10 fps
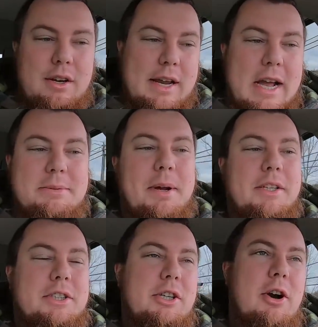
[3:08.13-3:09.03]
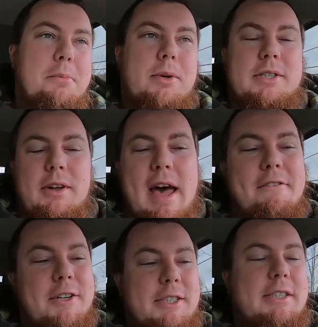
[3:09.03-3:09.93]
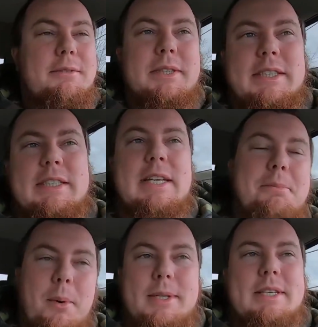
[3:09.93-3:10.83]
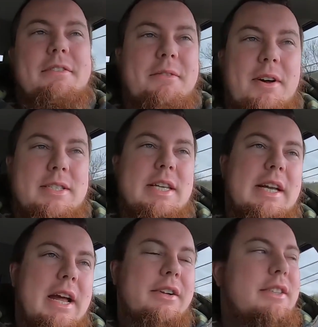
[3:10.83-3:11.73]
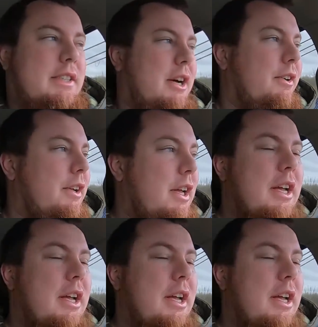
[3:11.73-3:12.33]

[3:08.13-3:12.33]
gas mileage should go up. We're still averaging almost 16.7 miles to the gallon, so